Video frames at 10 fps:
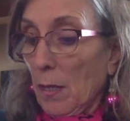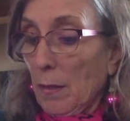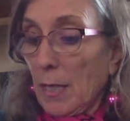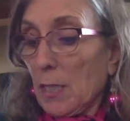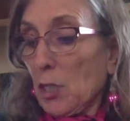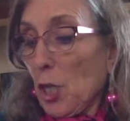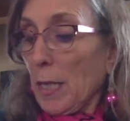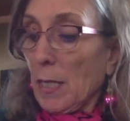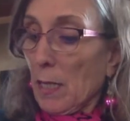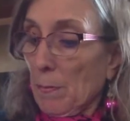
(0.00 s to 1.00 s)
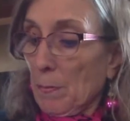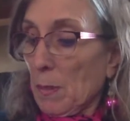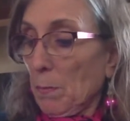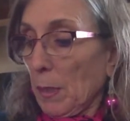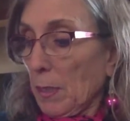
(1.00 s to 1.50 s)
They had china cups
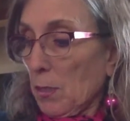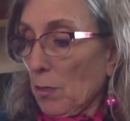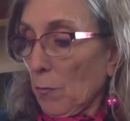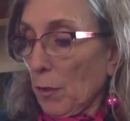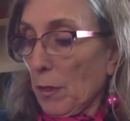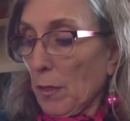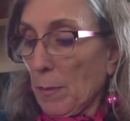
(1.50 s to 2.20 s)
and plates in front of them,